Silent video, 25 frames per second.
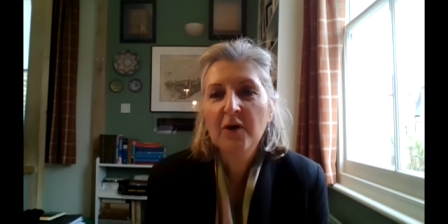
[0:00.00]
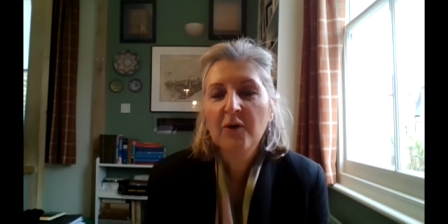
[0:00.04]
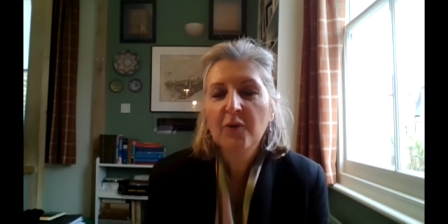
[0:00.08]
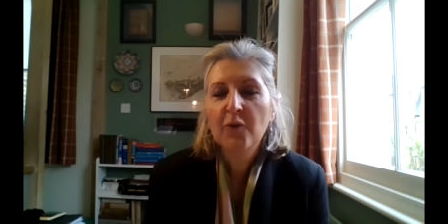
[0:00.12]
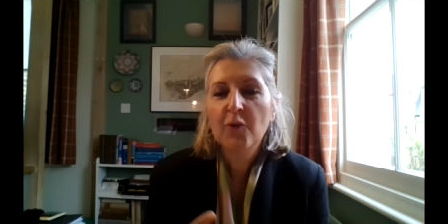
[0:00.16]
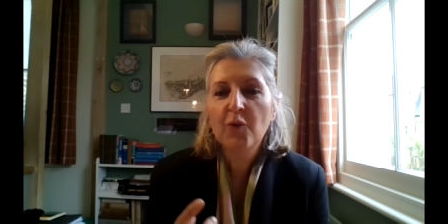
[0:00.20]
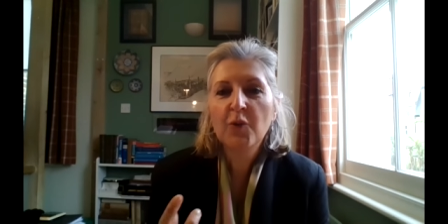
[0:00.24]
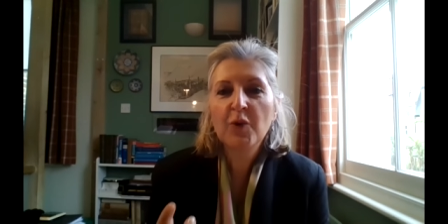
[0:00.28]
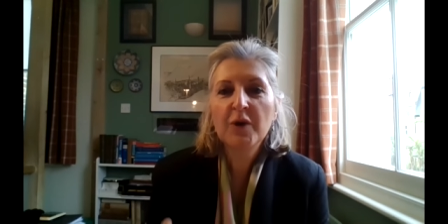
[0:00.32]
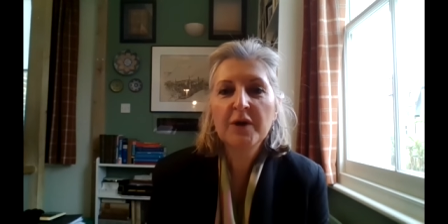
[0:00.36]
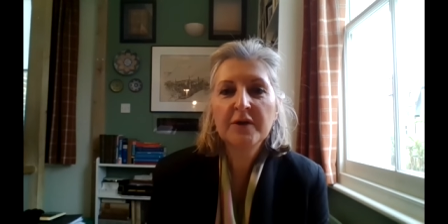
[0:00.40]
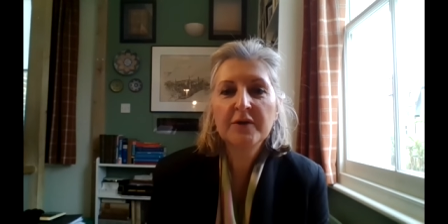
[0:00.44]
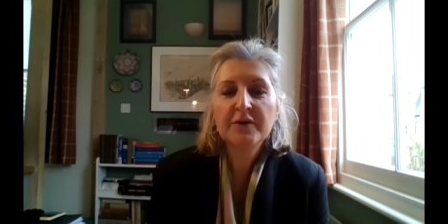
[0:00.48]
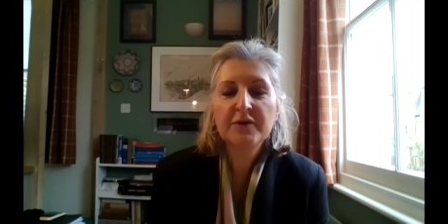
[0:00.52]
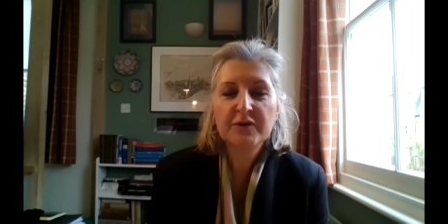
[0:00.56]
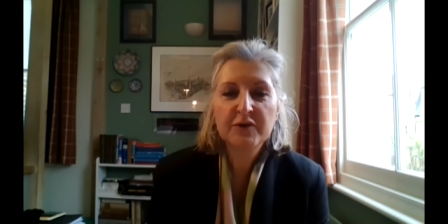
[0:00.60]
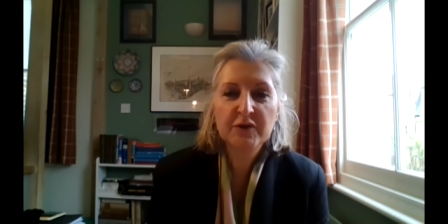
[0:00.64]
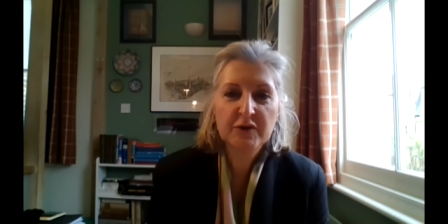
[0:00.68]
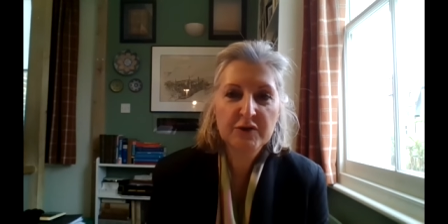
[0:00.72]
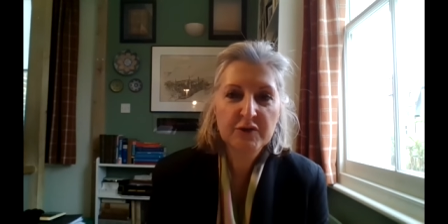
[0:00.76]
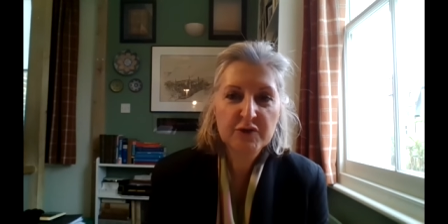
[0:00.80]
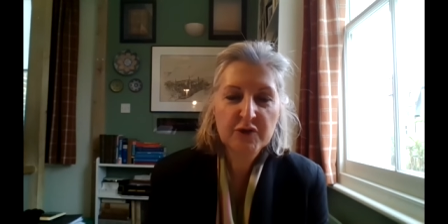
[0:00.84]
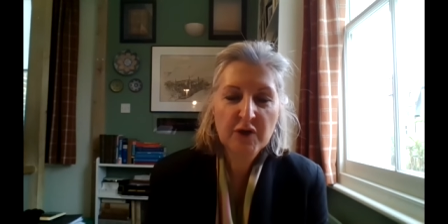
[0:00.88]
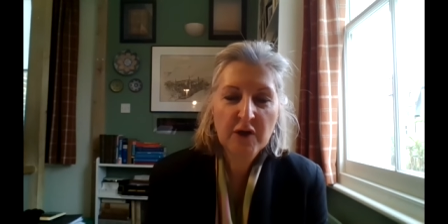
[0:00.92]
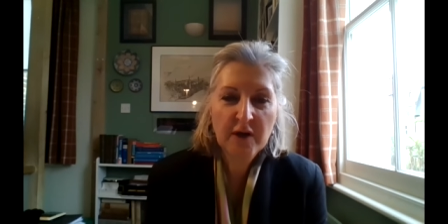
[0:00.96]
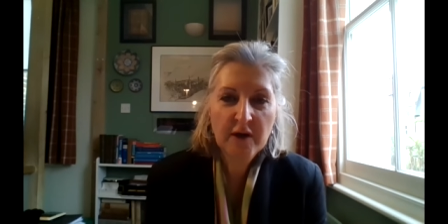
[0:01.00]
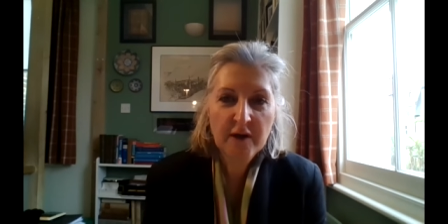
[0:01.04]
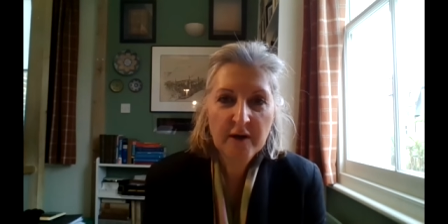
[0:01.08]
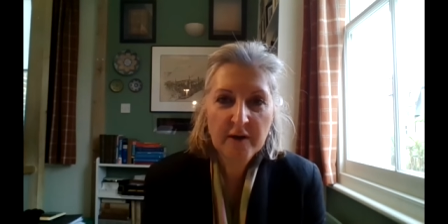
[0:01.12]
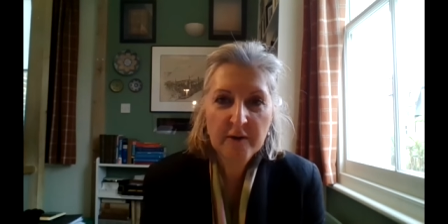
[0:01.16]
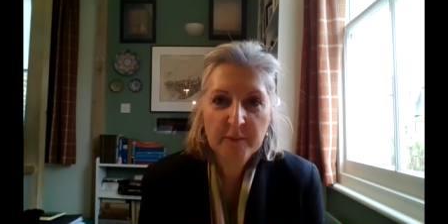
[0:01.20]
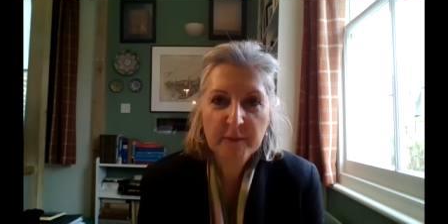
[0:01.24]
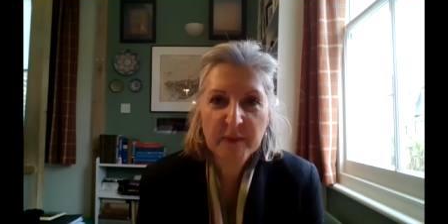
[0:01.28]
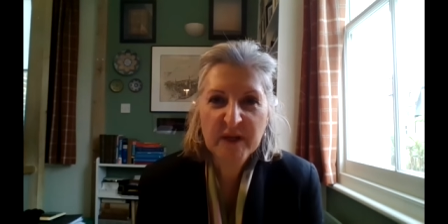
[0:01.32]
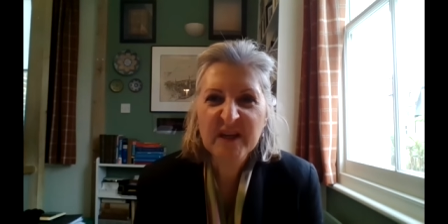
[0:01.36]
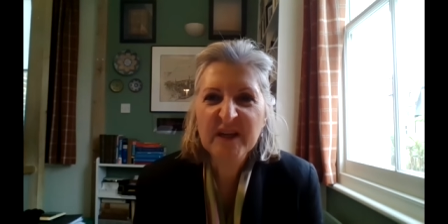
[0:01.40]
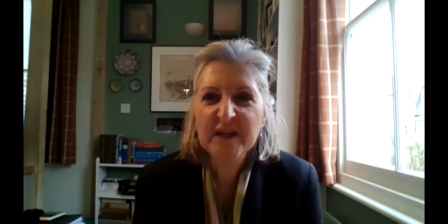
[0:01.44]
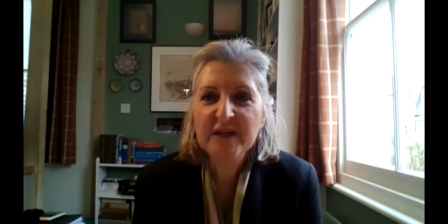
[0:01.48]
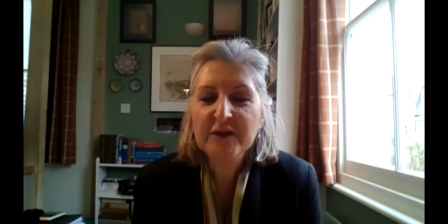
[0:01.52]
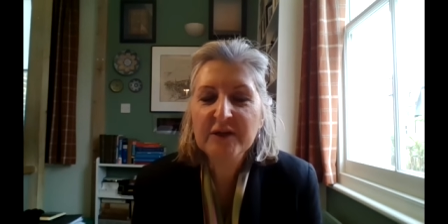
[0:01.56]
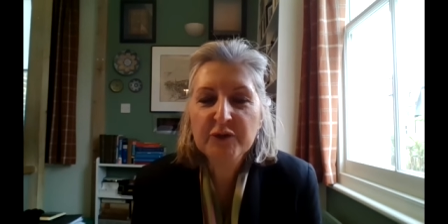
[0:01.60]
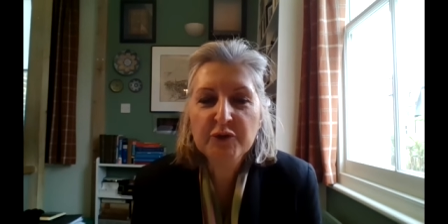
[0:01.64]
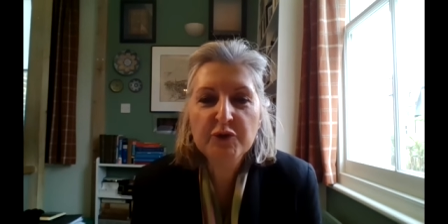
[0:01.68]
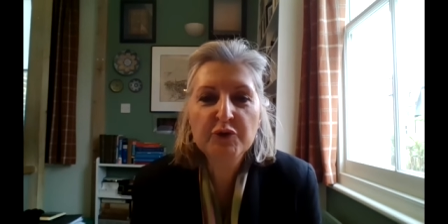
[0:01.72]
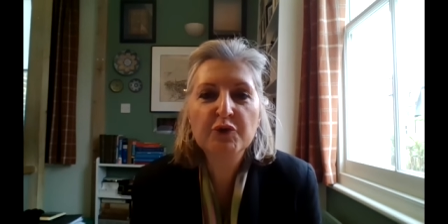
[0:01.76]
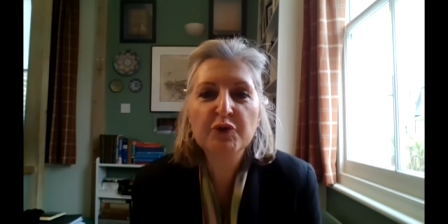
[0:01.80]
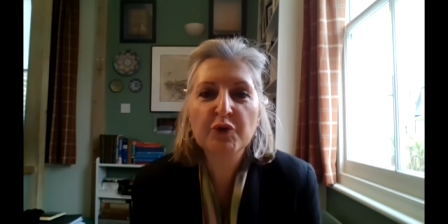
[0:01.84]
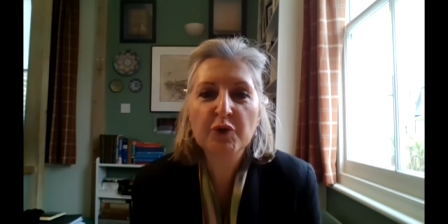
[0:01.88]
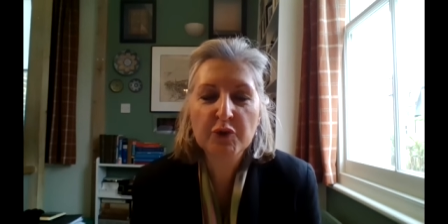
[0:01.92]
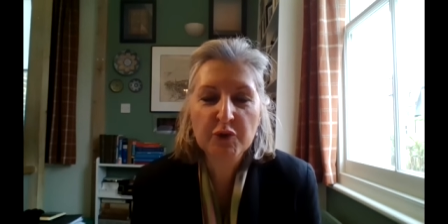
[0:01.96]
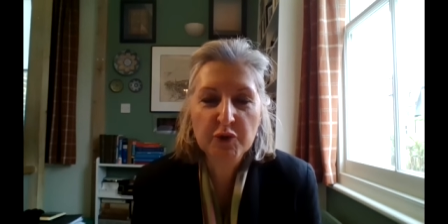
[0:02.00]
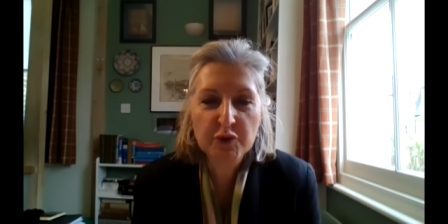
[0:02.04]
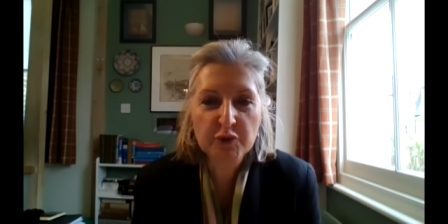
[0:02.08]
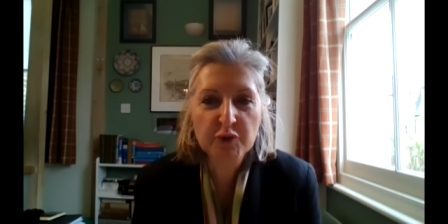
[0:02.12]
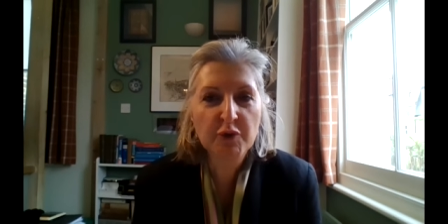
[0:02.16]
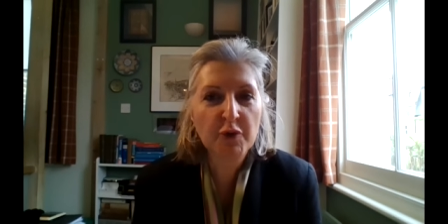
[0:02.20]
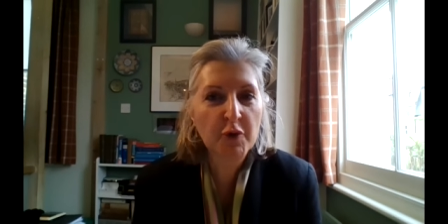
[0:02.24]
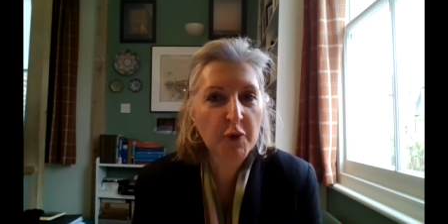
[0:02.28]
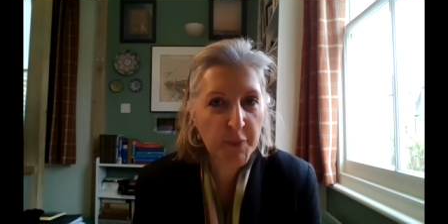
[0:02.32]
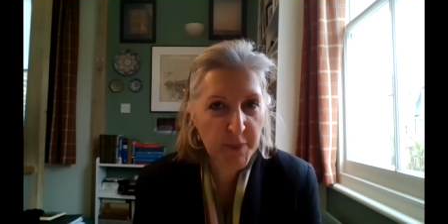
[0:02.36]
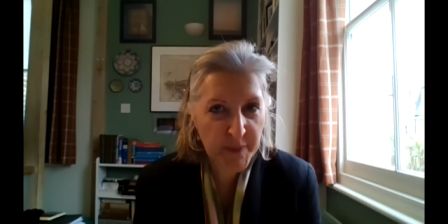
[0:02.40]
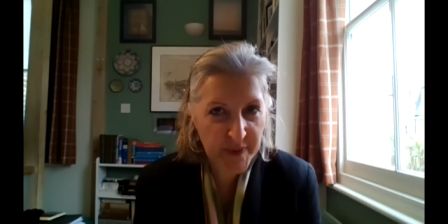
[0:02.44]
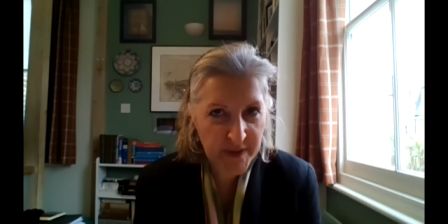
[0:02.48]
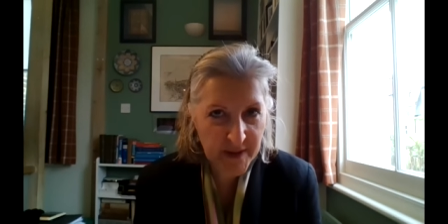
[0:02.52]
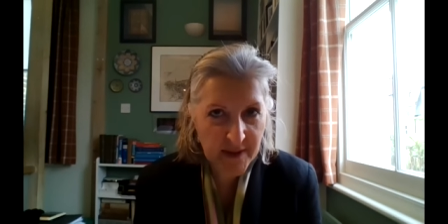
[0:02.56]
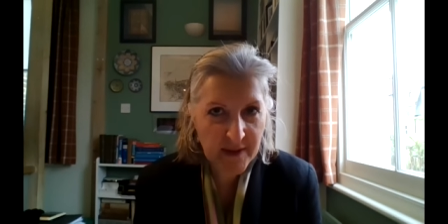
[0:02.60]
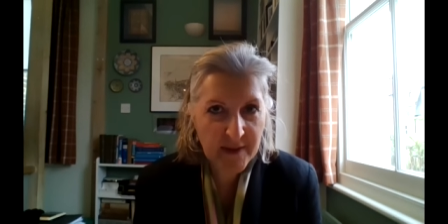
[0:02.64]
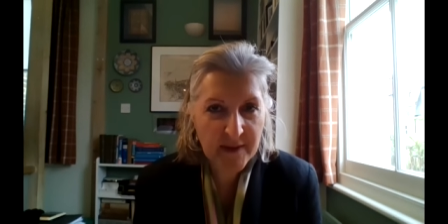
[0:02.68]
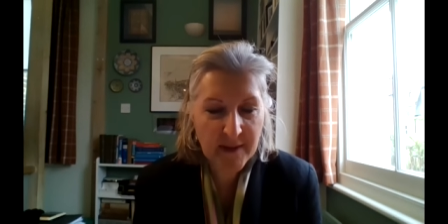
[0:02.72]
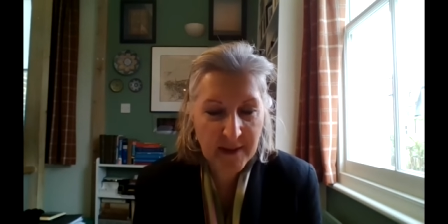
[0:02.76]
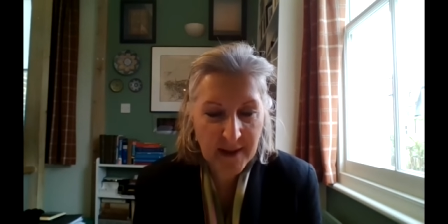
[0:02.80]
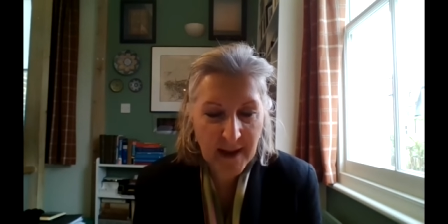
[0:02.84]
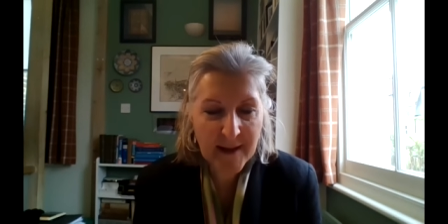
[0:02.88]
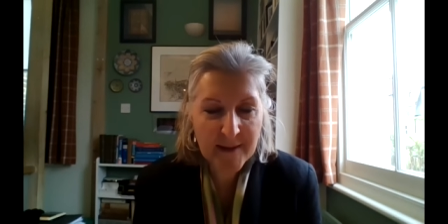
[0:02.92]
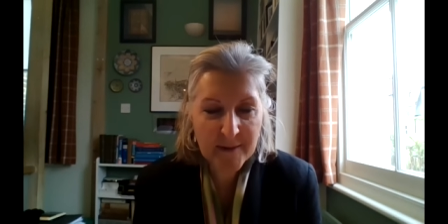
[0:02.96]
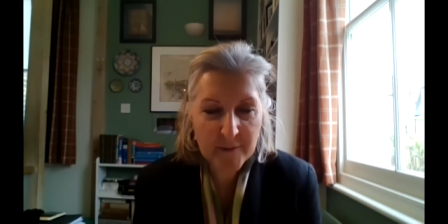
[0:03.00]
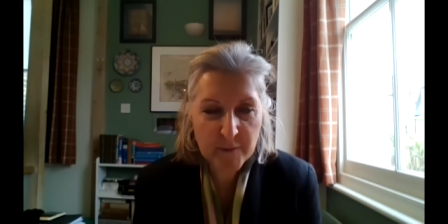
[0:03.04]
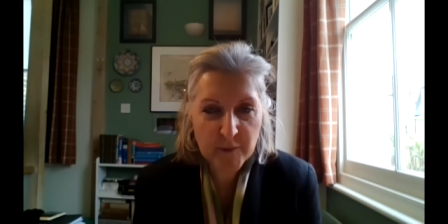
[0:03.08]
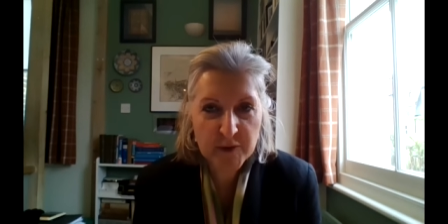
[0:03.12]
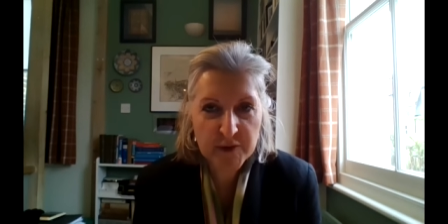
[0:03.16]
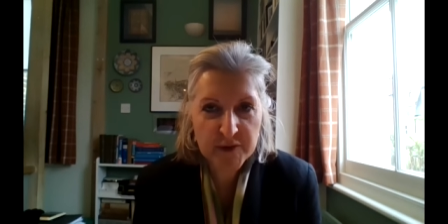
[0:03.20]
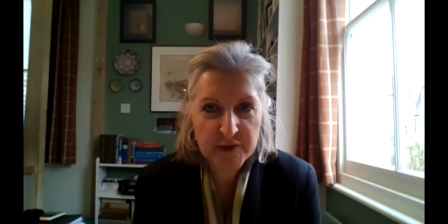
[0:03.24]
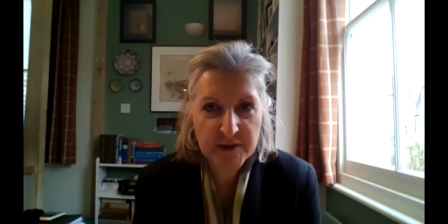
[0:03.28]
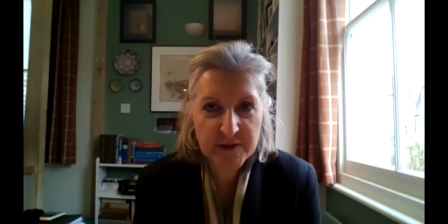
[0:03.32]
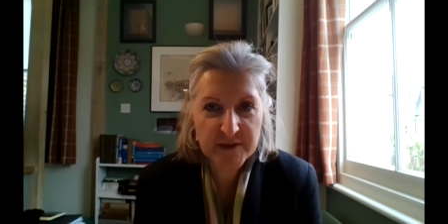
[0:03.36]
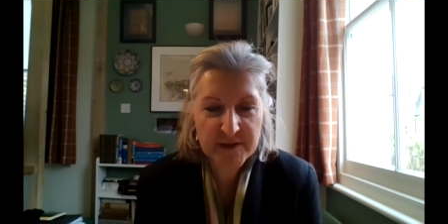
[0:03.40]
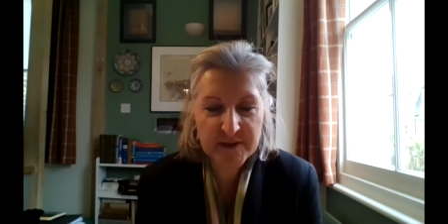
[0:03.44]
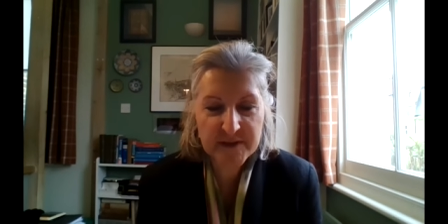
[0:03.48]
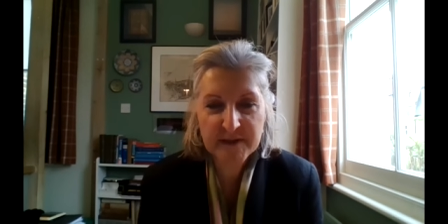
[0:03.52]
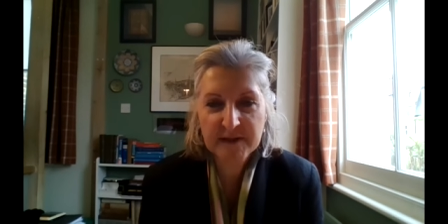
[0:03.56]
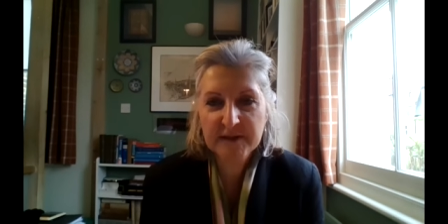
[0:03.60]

with the term Indo European languages.